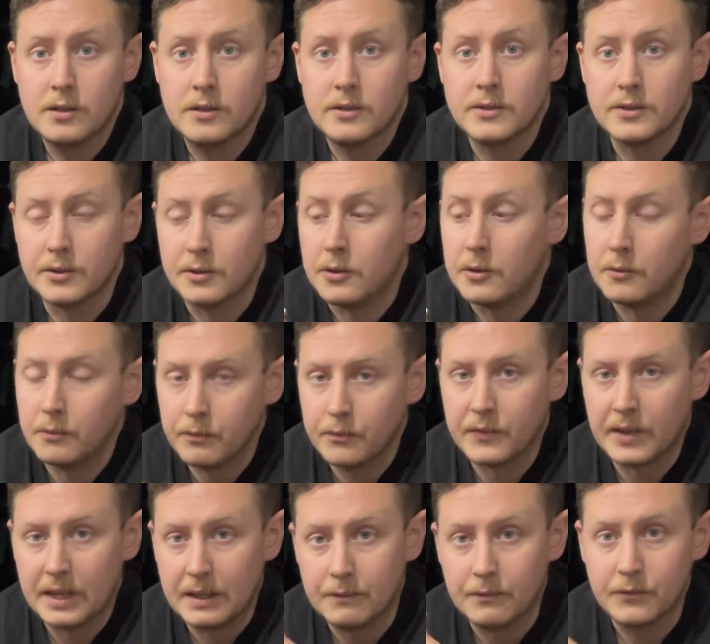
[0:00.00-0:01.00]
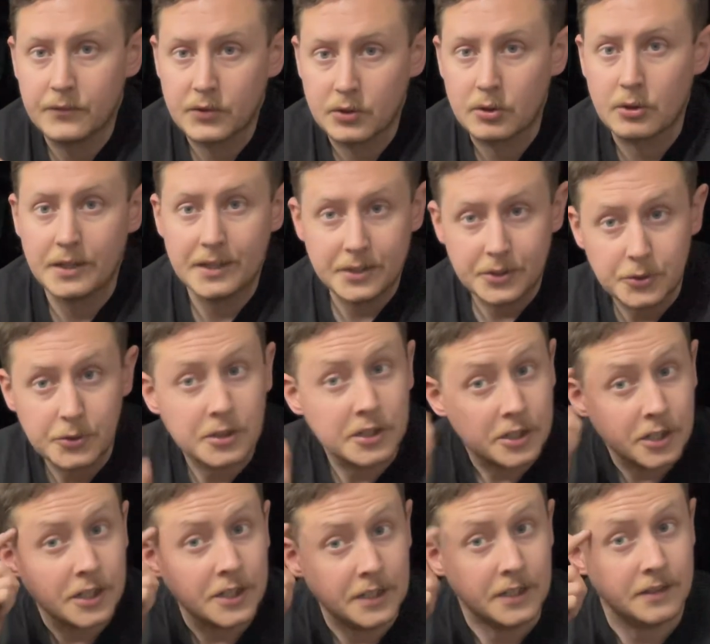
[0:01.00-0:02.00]
So I'm trying to do a
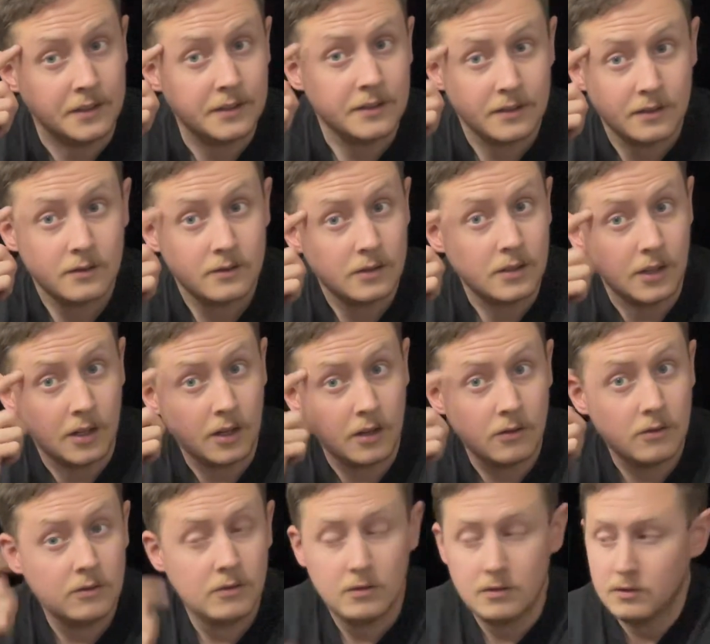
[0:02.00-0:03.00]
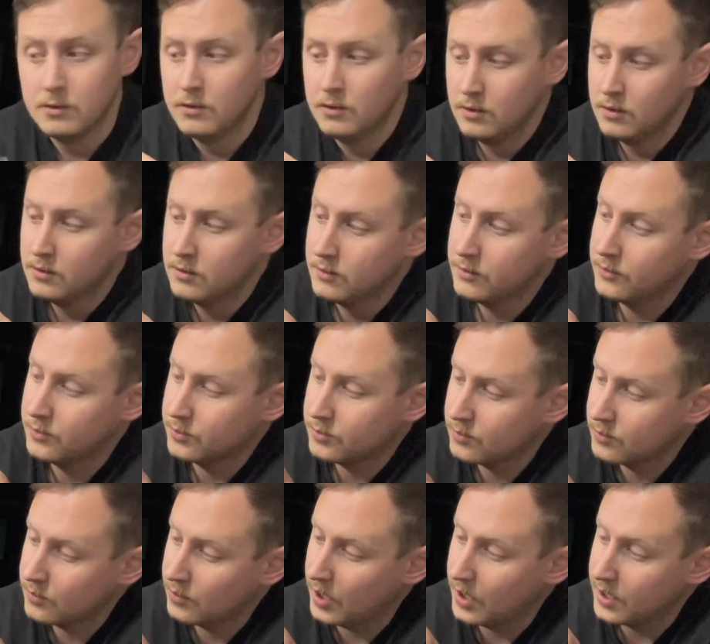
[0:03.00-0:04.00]
good one, you know,
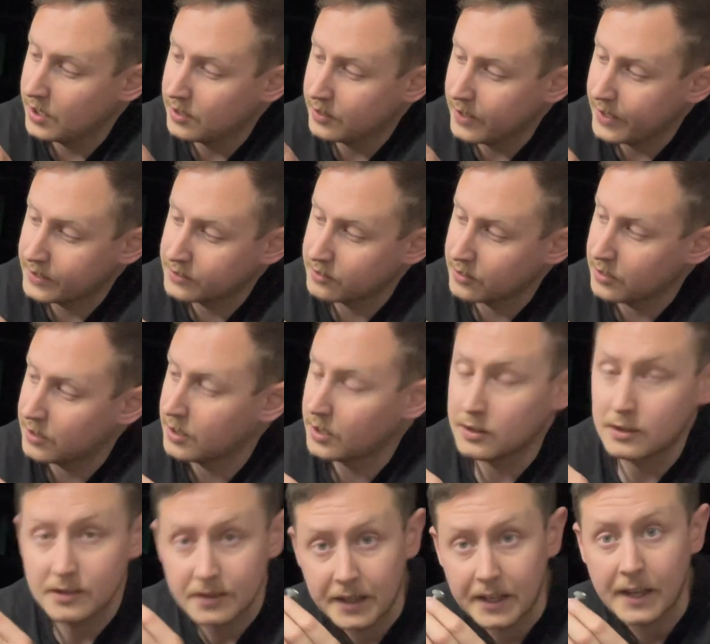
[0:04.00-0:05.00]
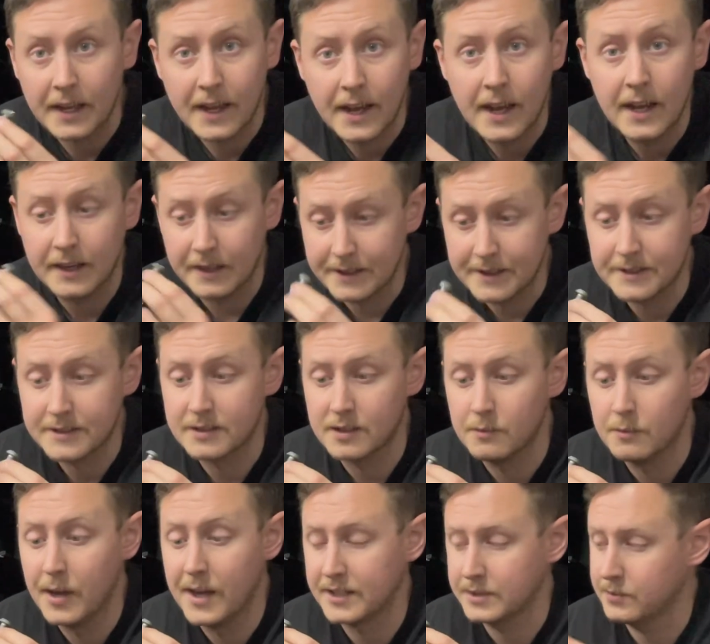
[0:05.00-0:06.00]
and actually think ahead in some
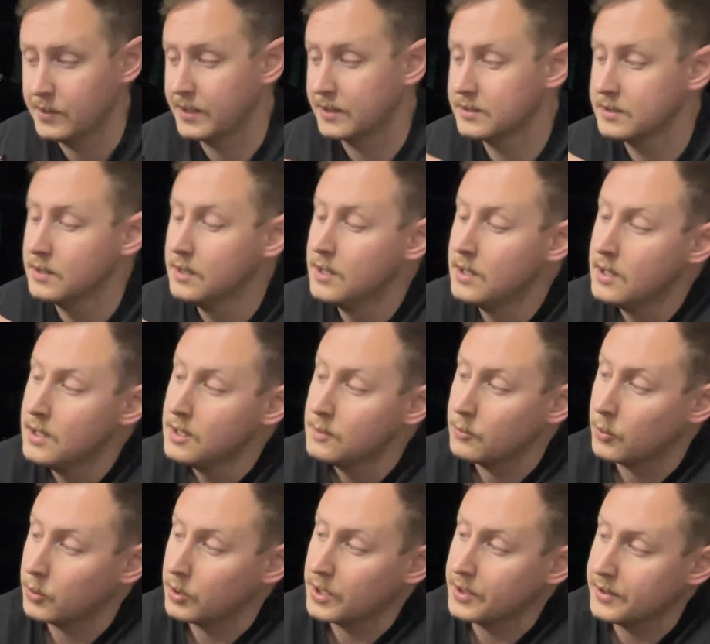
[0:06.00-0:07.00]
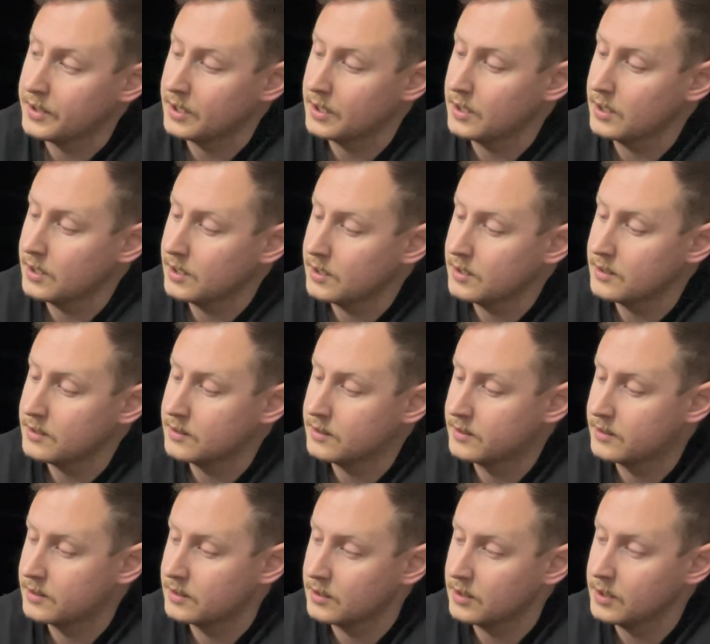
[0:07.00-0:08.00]
aspects. What I think
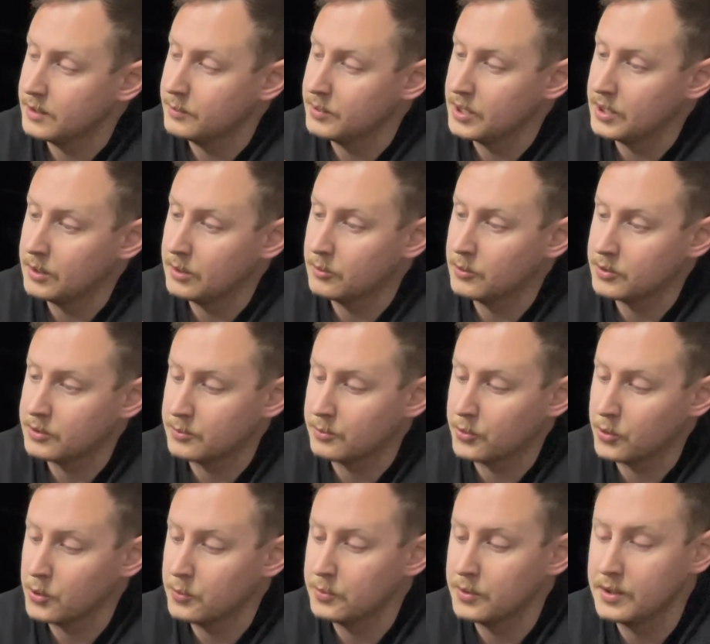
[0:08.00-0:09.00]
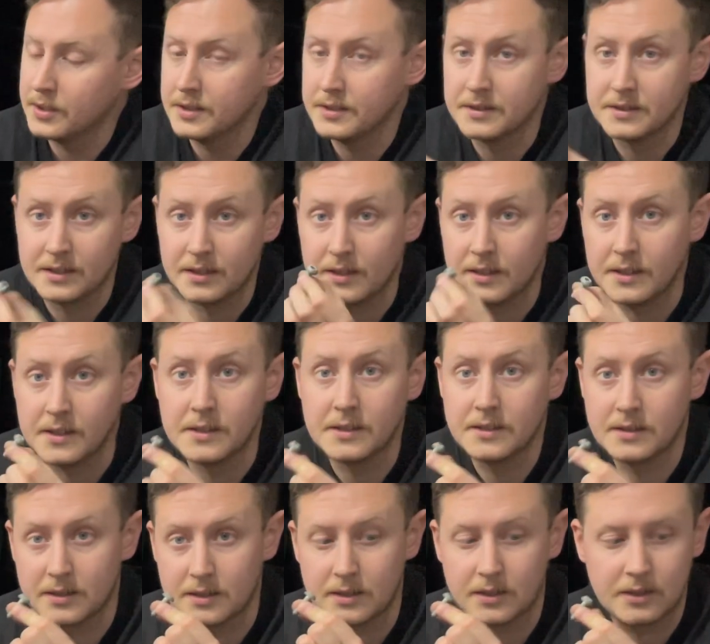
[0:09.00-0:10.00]
is going to be most appropriate is at
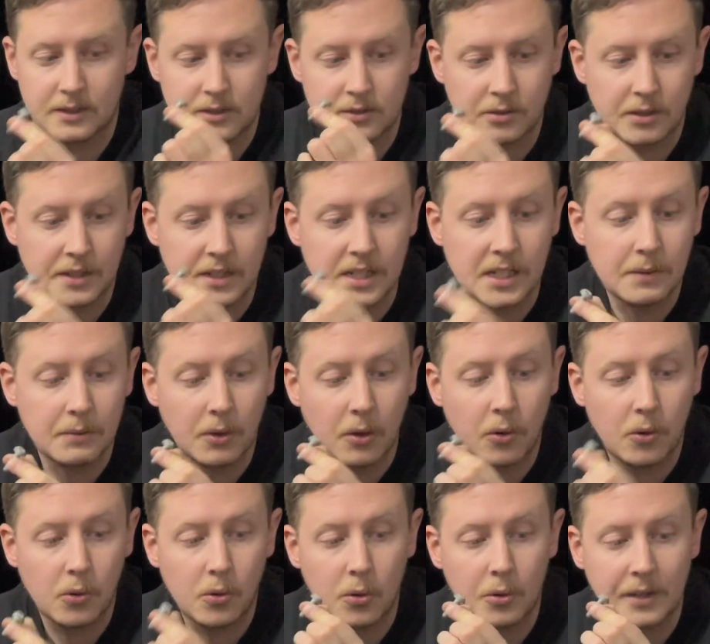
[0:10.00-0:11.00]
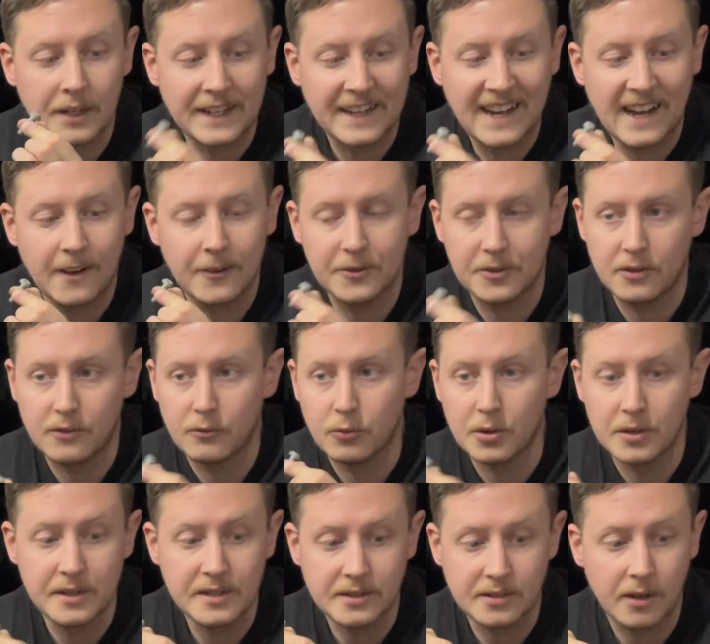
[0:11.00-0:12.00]
least trying to keep a hold and count of where
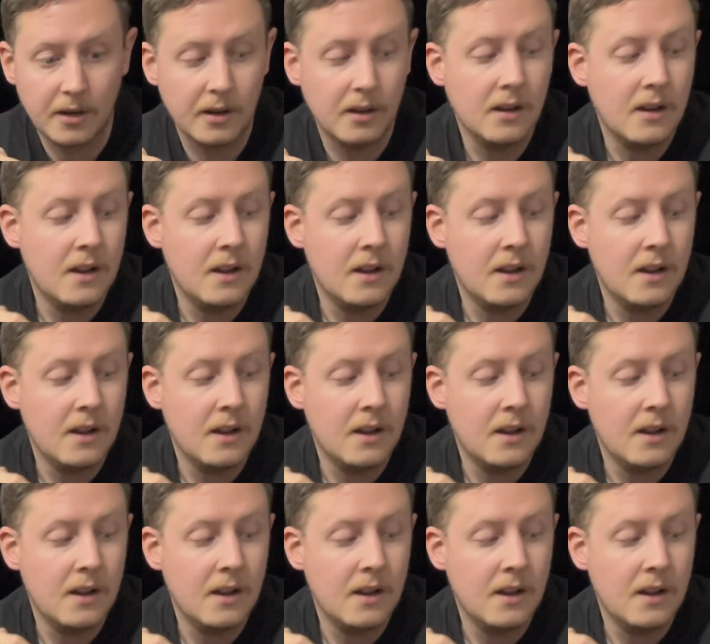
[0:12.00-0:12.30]
these are.